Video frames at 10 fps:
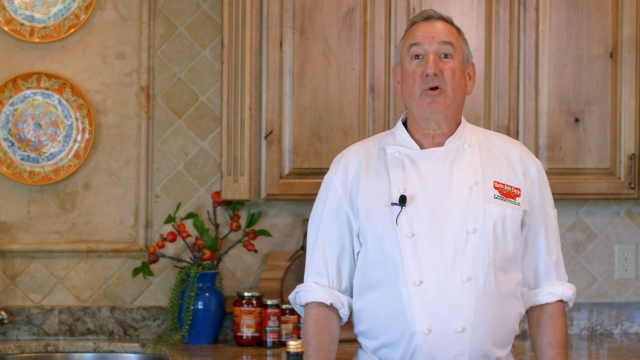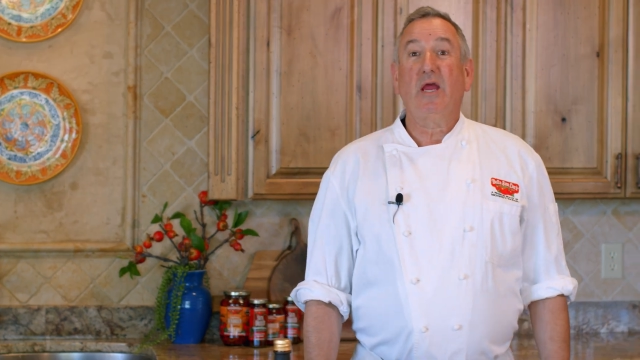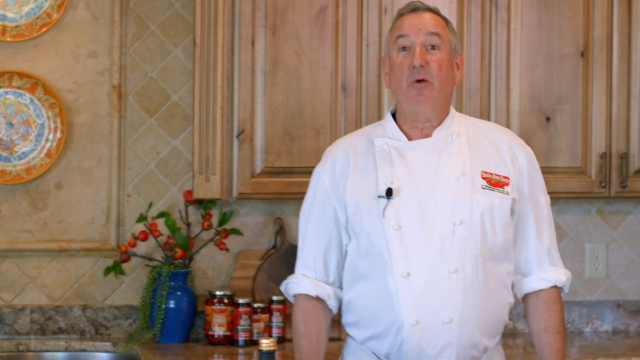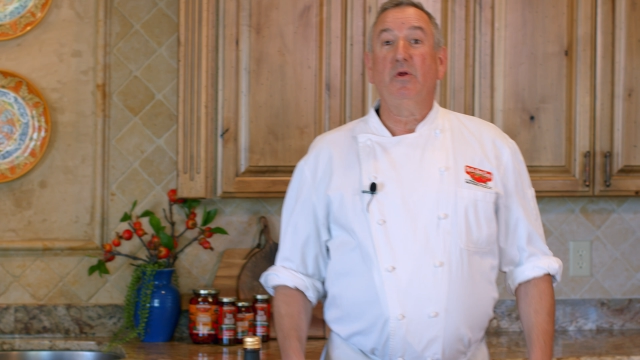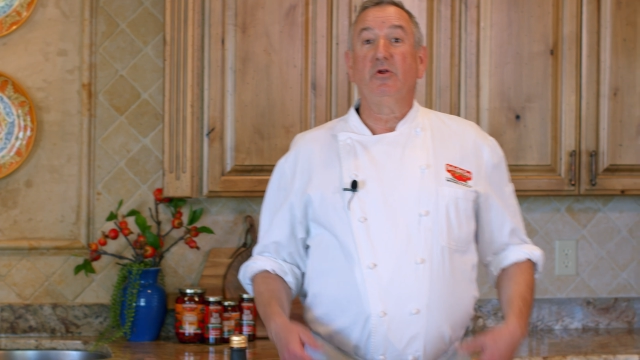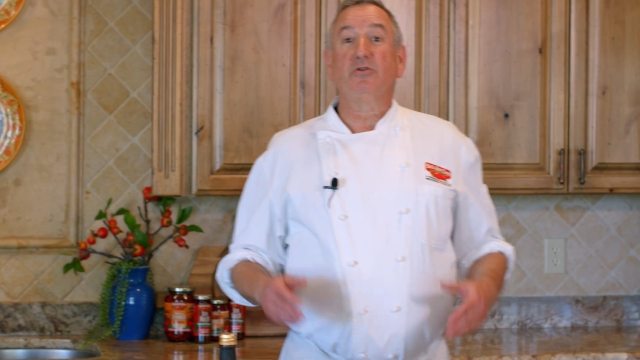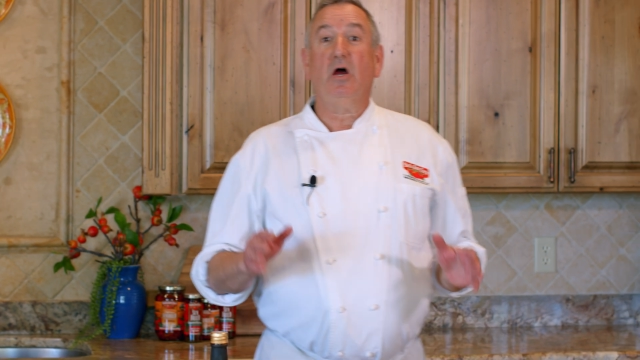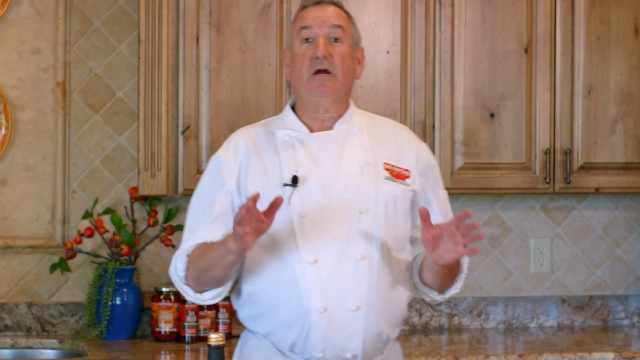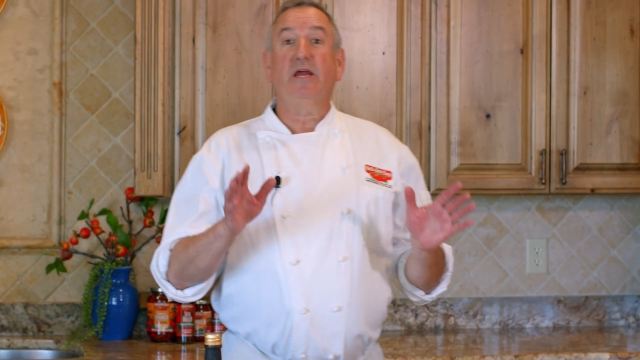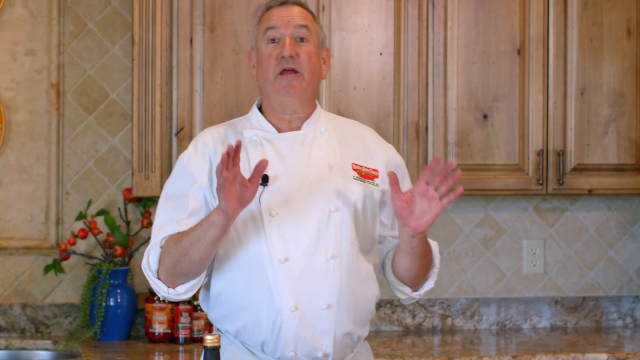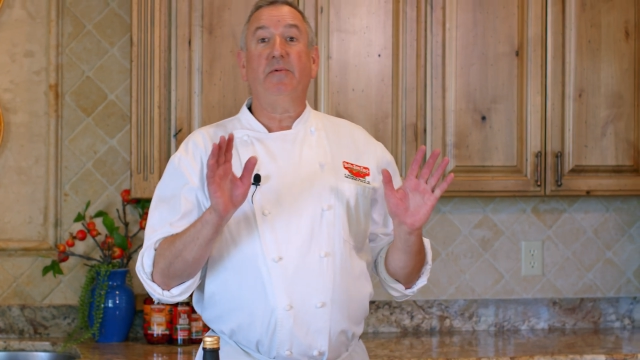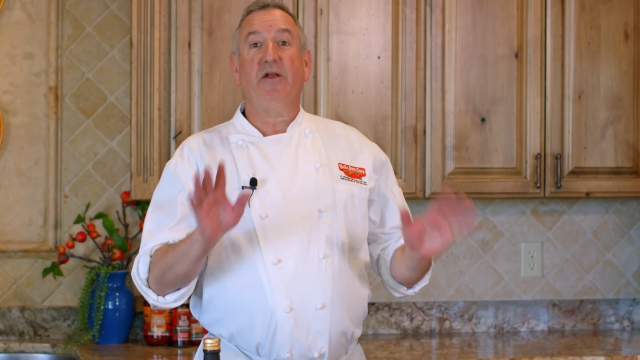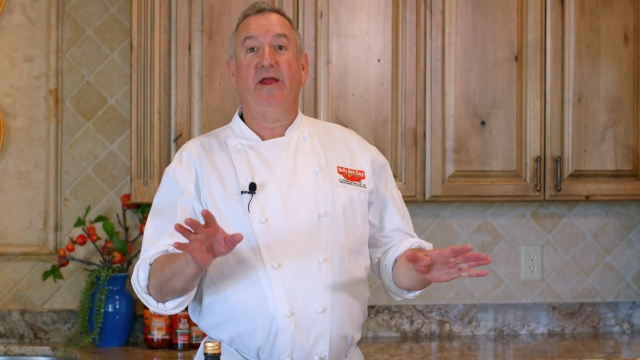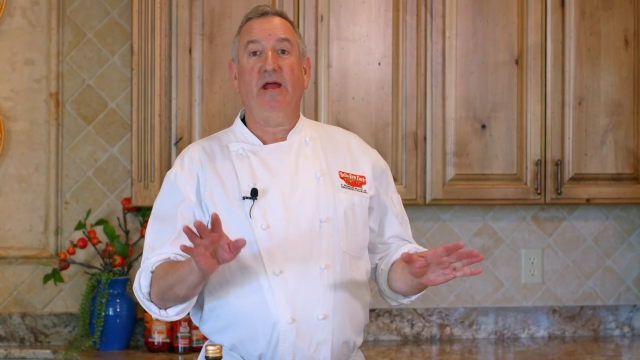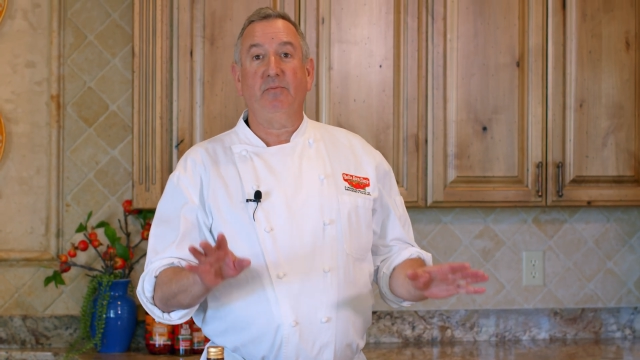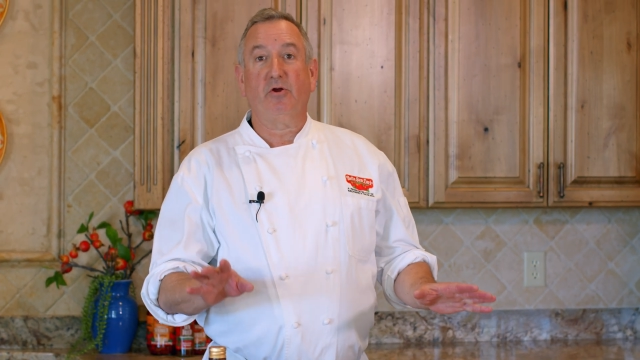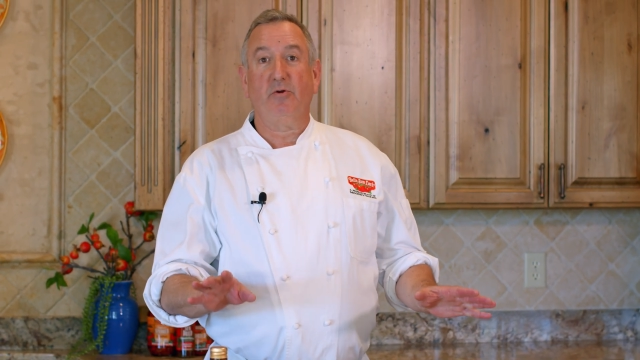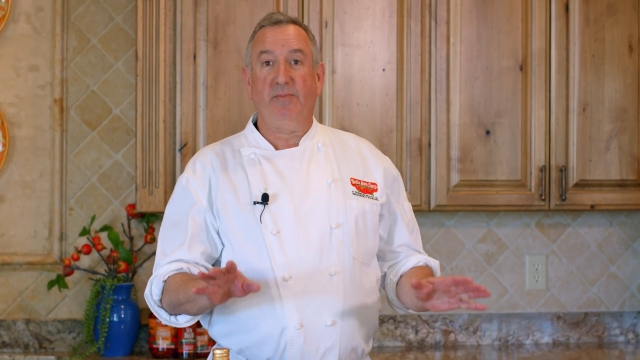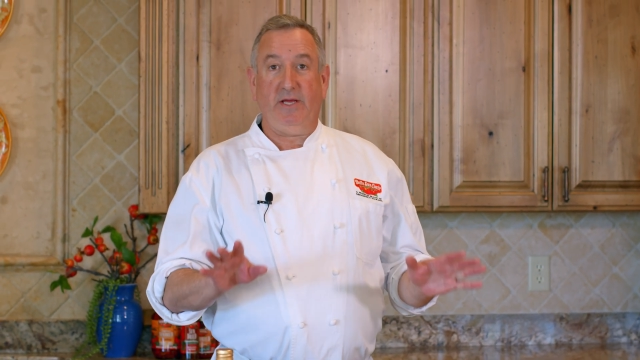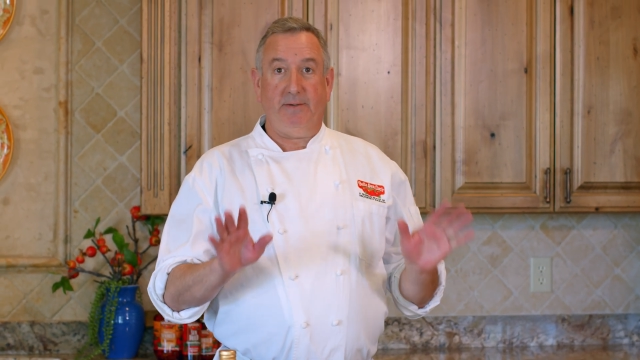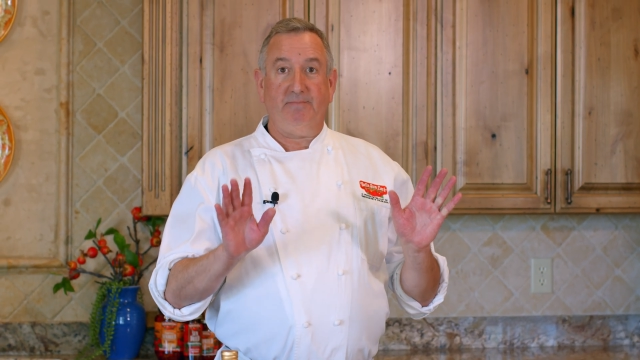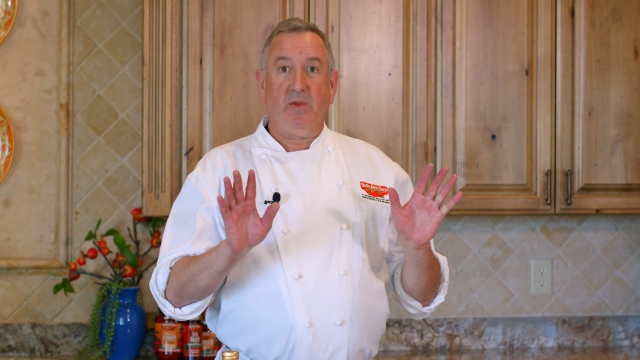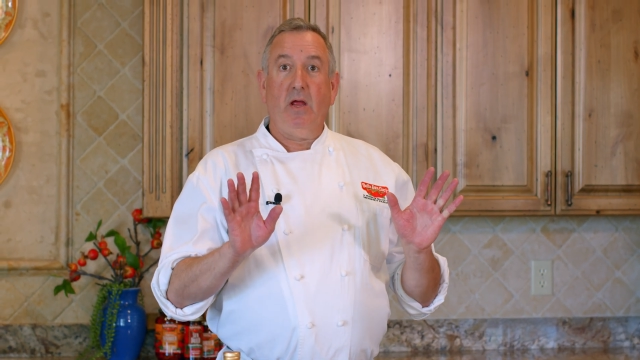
Okay, when you're talking about hamburger meat,